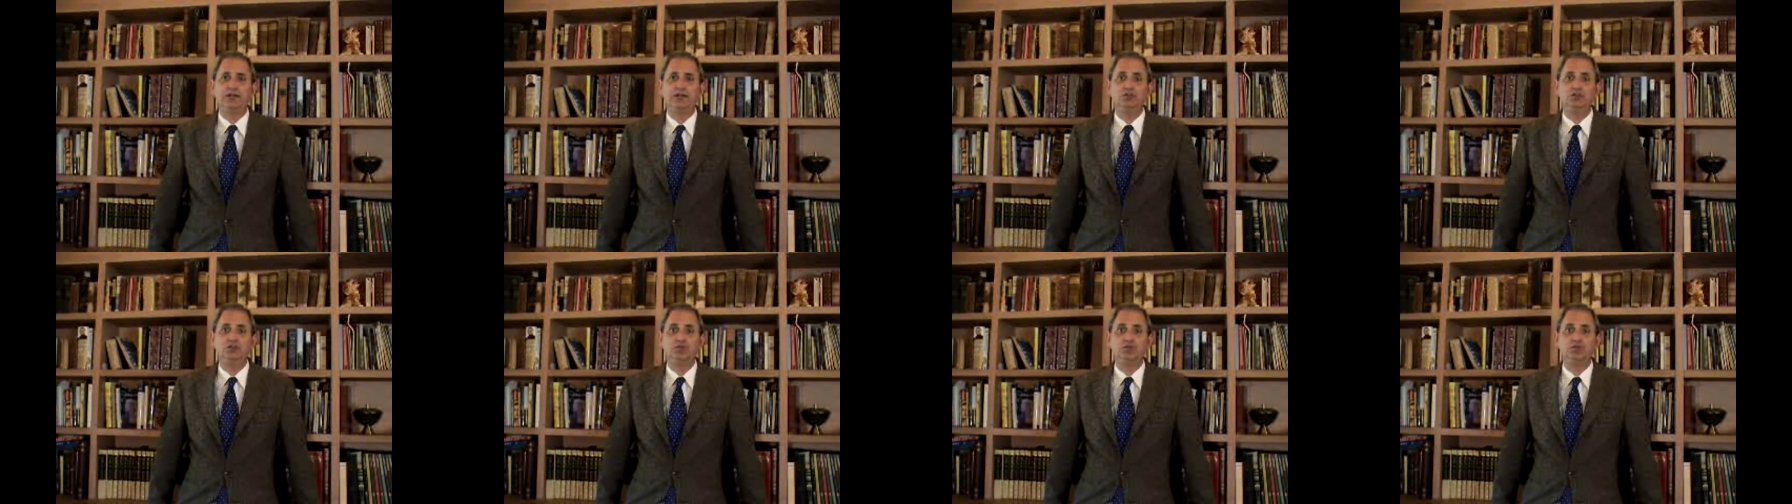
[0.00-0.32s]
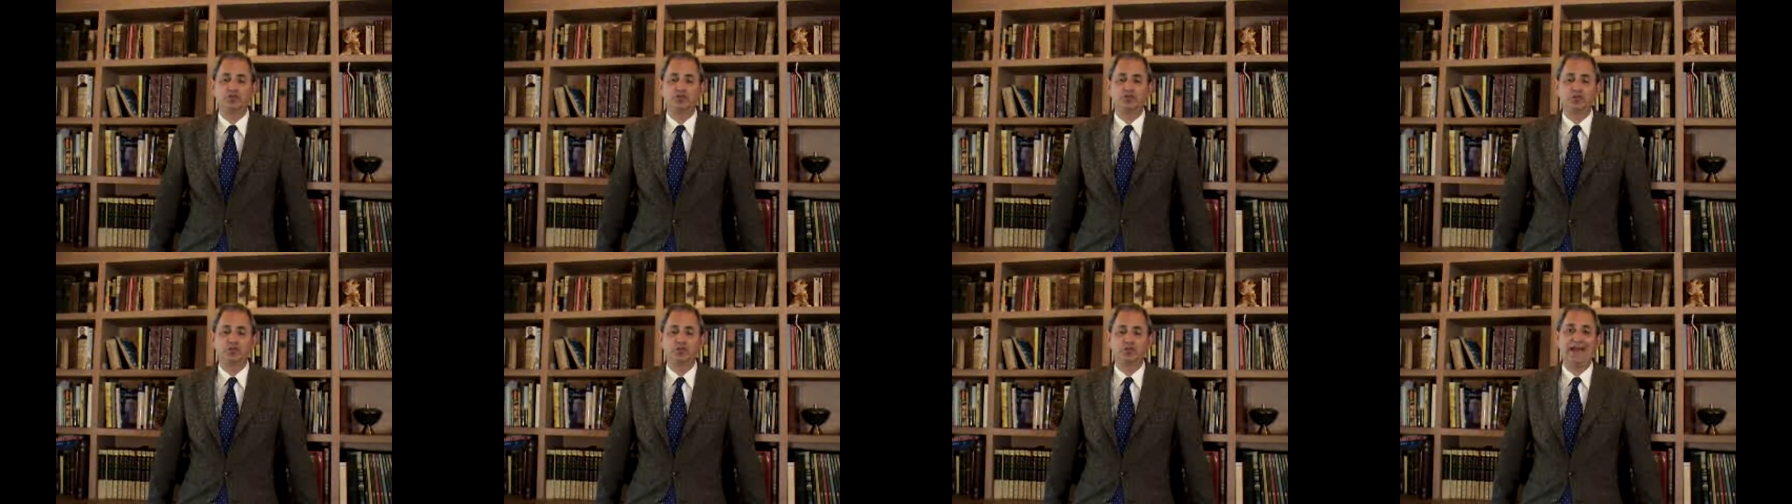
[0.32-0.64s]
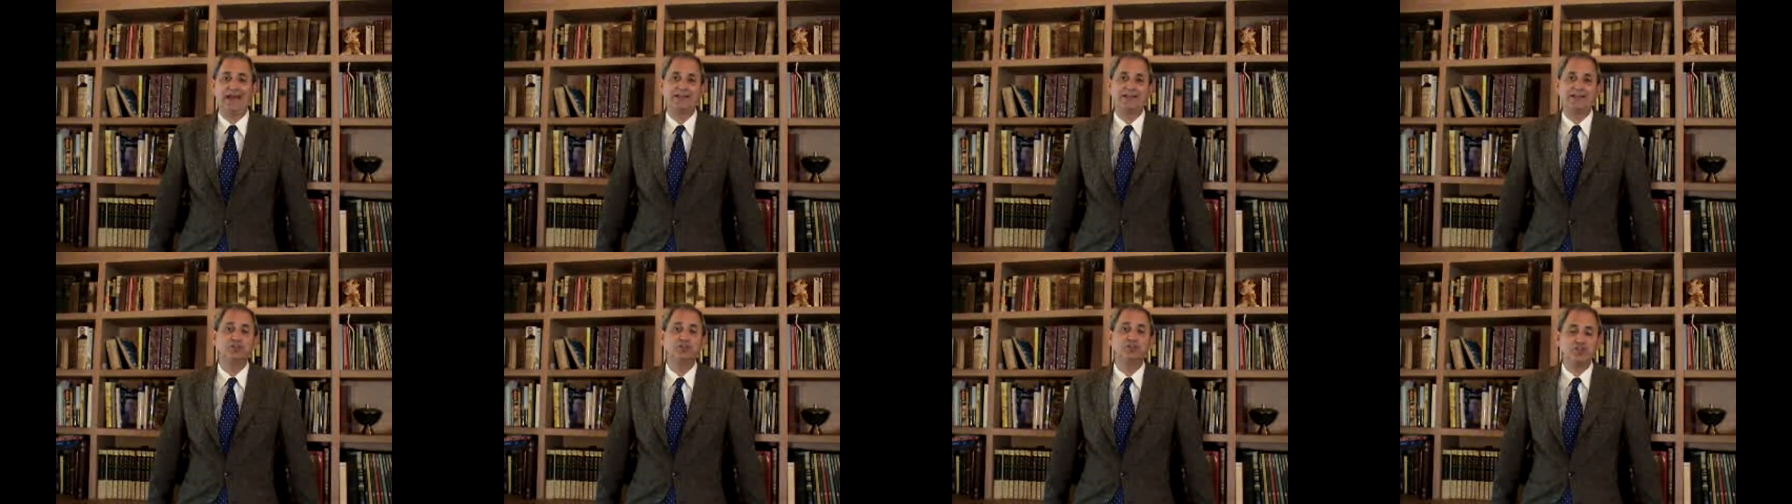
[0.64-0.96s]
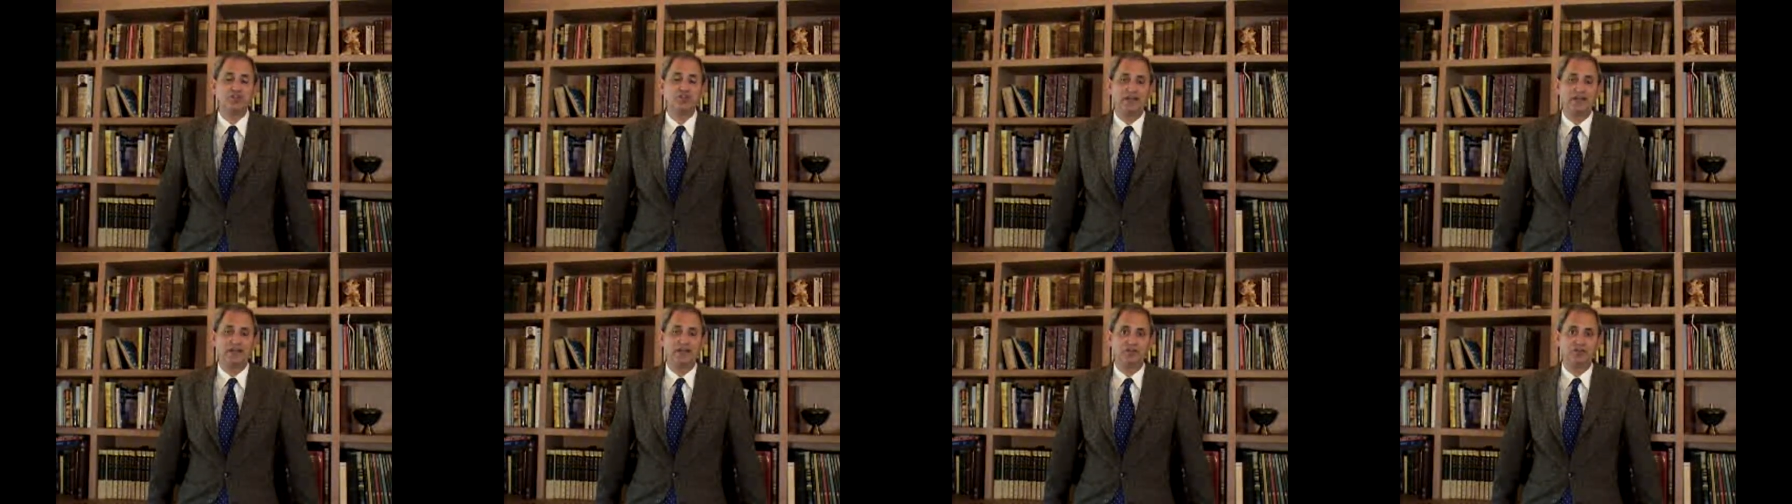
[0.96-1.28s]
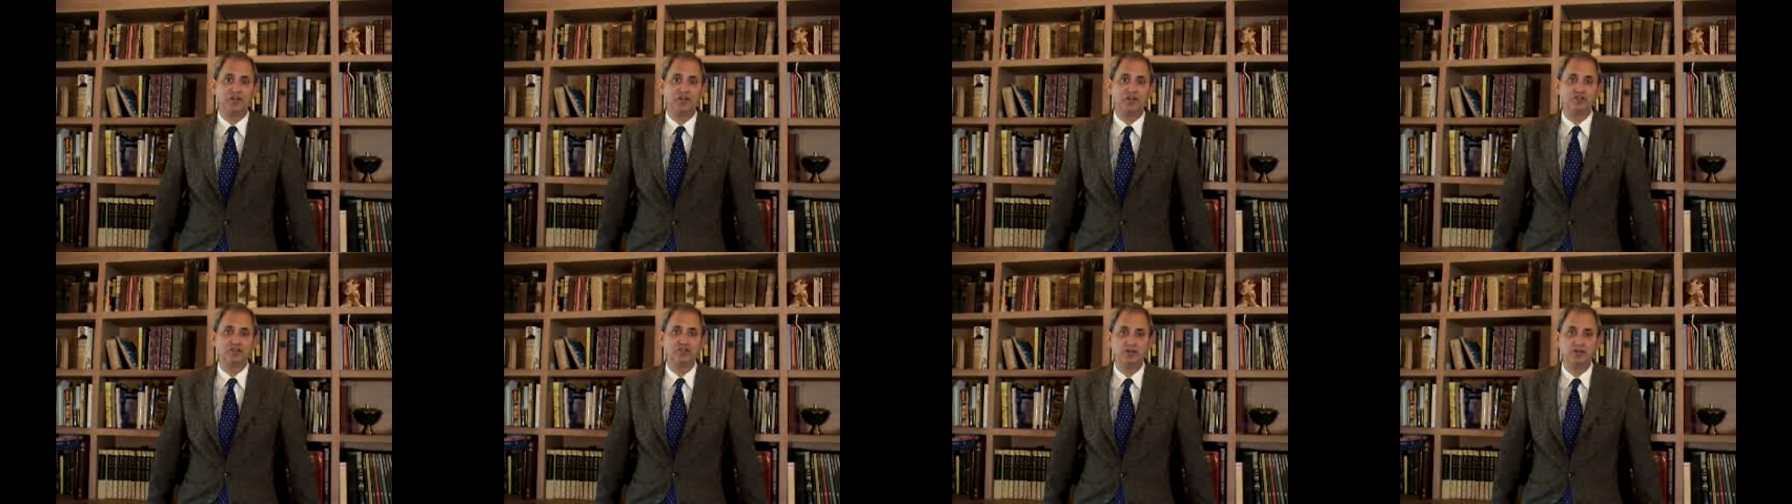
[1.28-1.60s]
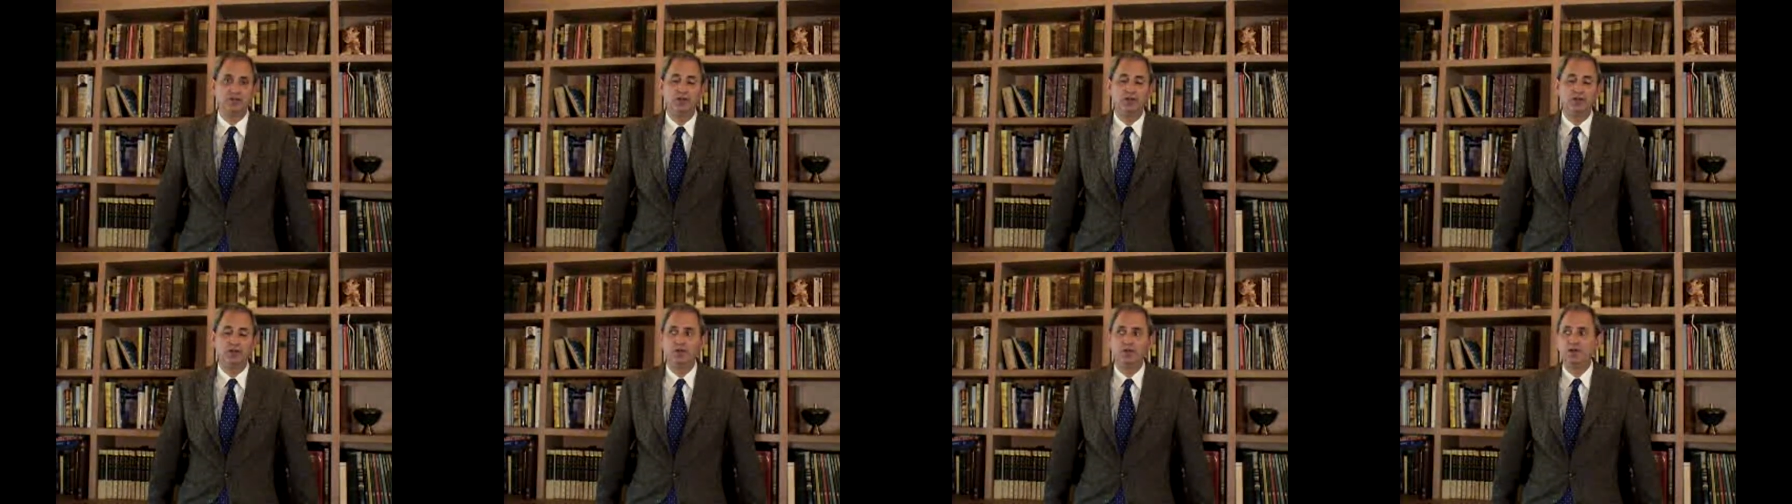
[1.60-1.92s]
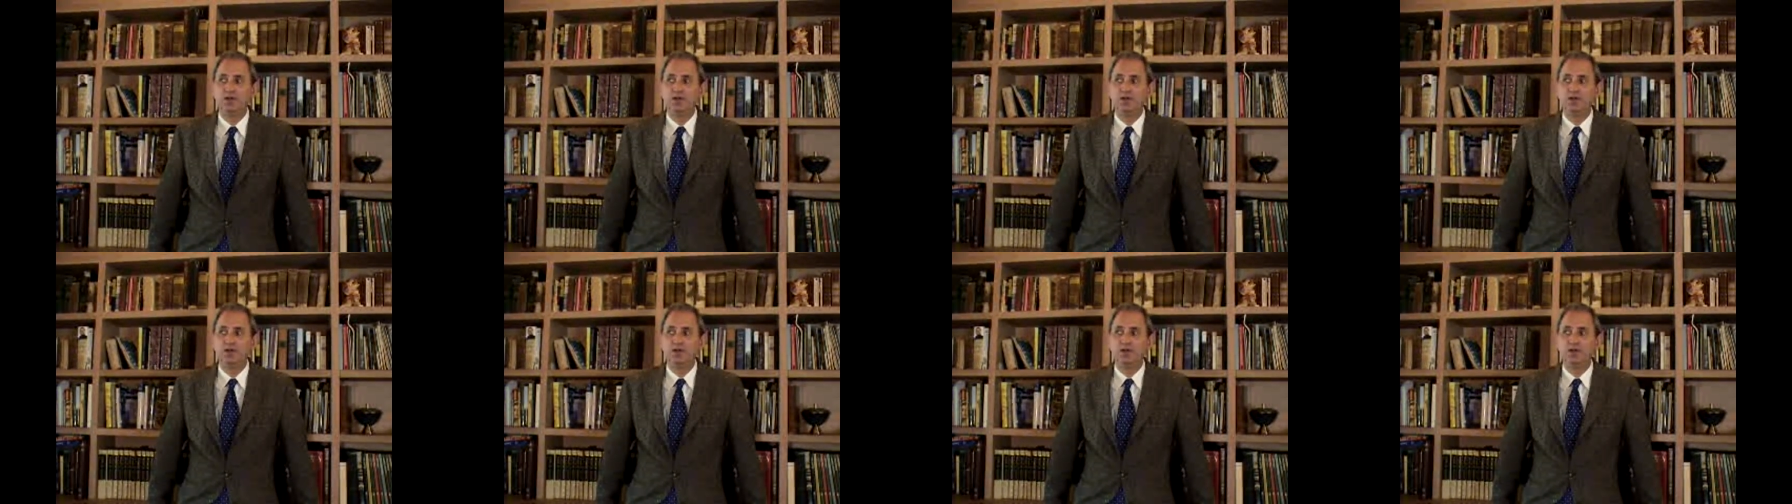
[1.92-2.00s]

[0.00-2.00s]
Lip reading: useful at the JAD session,